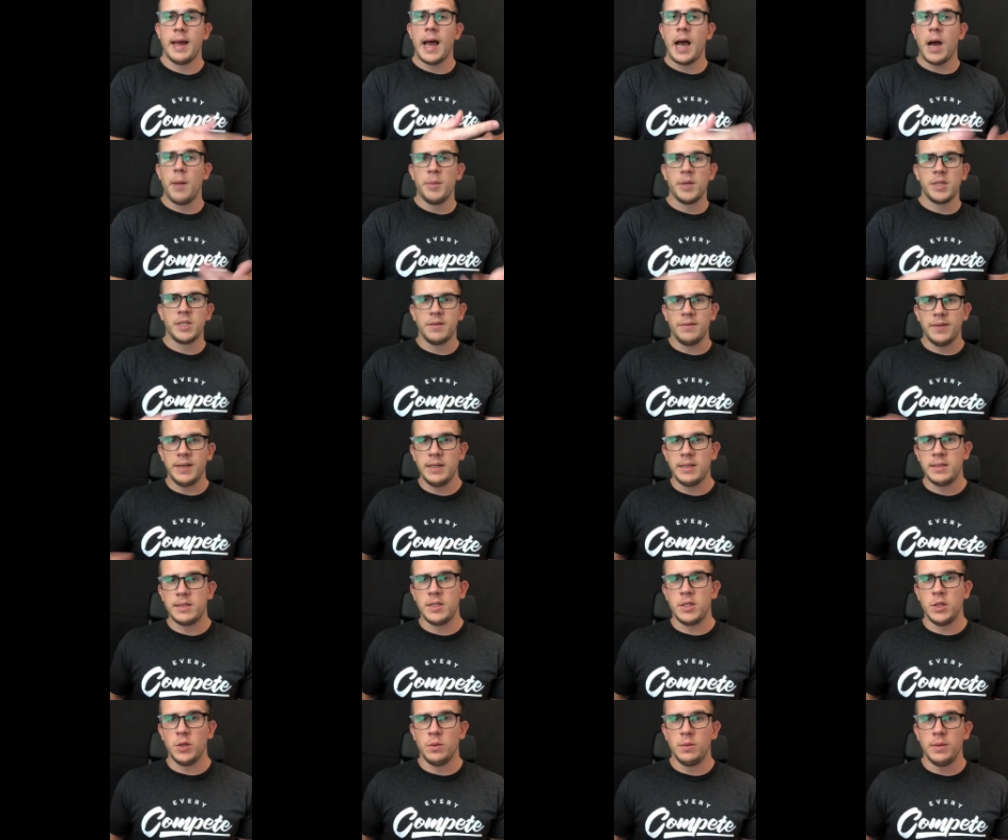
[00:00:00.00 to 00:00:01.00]
How much of
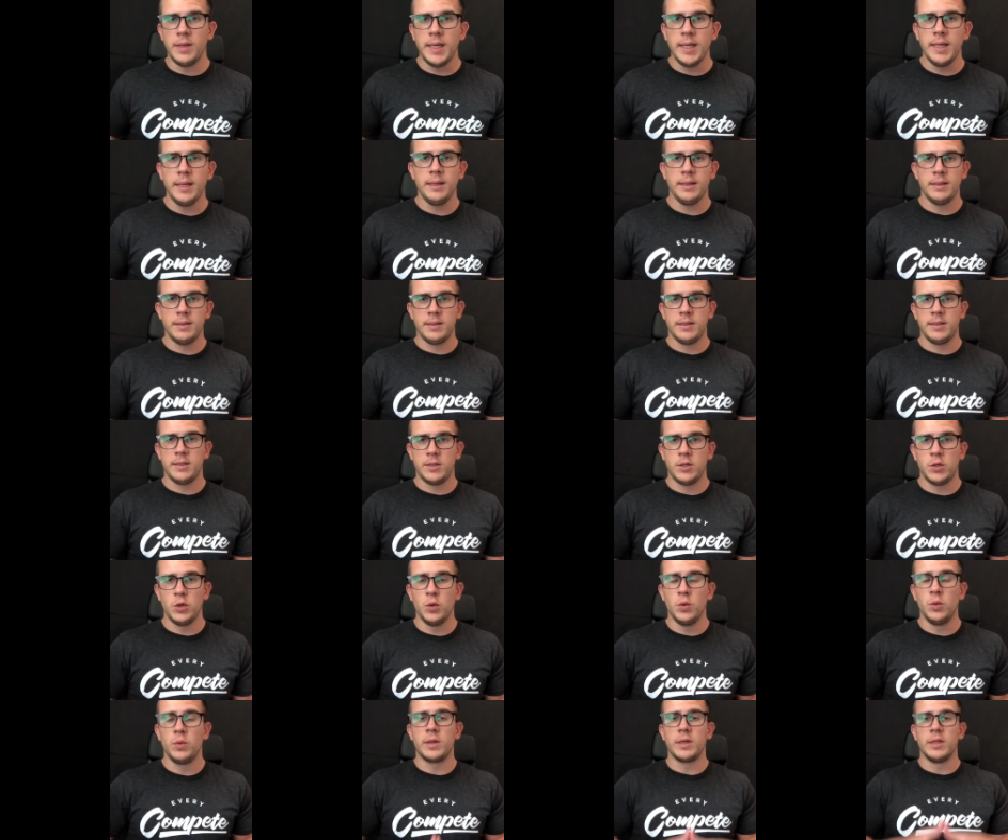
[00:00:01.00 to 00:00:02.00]
each do you need
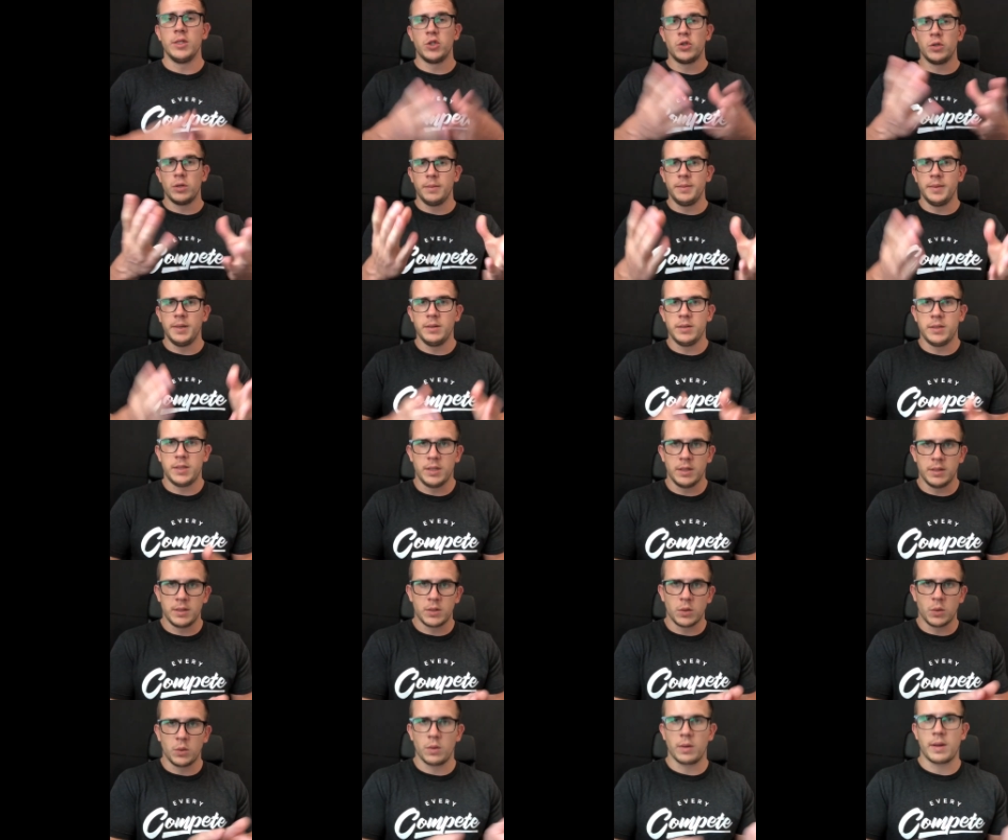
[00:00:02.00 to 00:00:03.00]
to contribute to
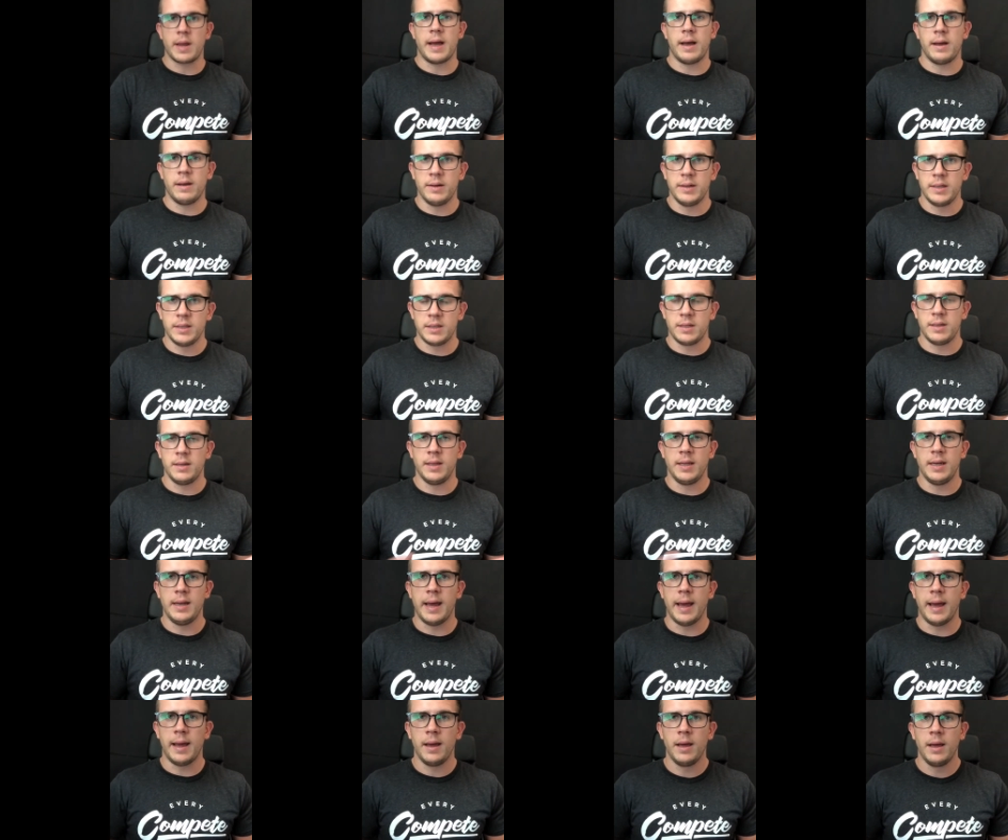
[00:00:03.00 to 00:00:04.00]
your total calories for the
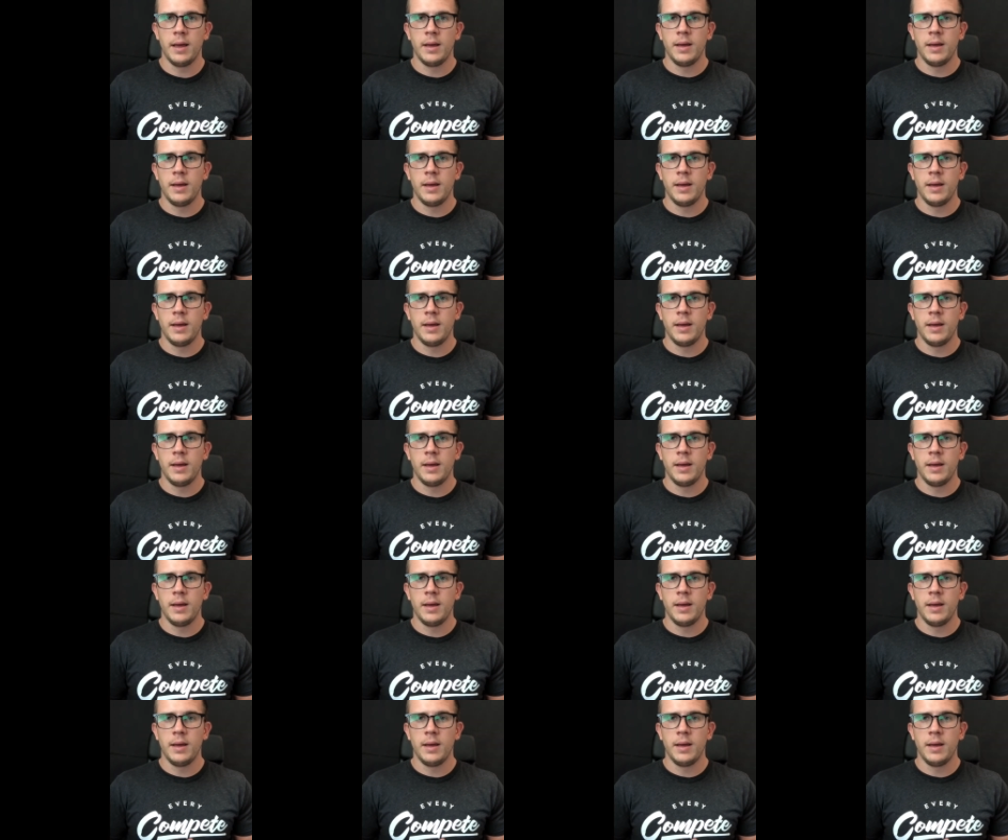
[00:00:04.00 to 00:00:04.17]
day?